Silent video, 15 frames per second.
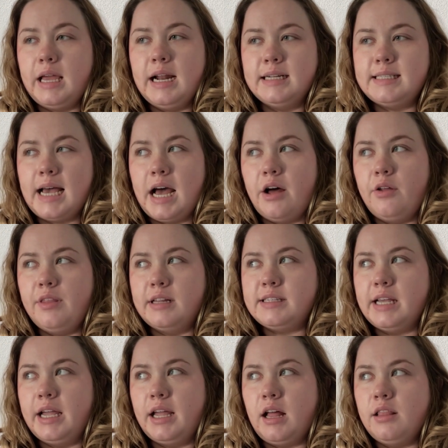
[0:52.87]
in a town
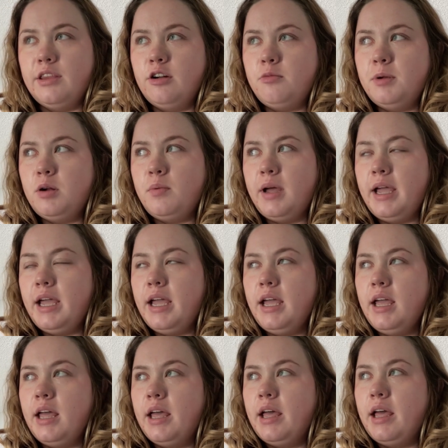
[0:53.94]
that's like a little bit
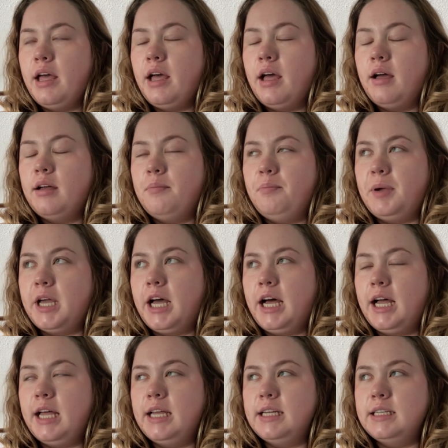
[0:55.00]
away
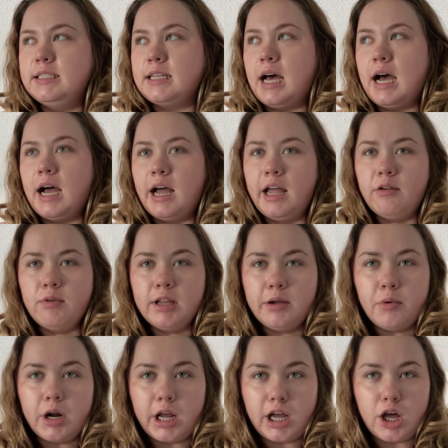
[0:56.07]
because I
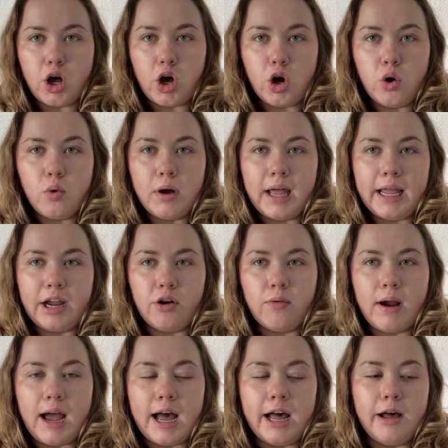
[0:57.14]
really wanna go and
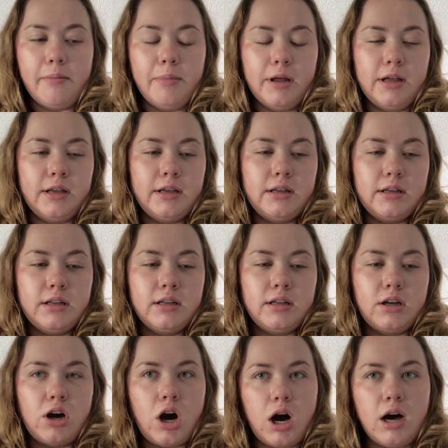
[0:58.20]
grab
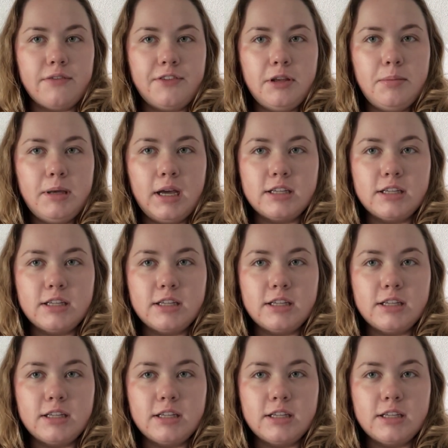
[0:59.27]
coffee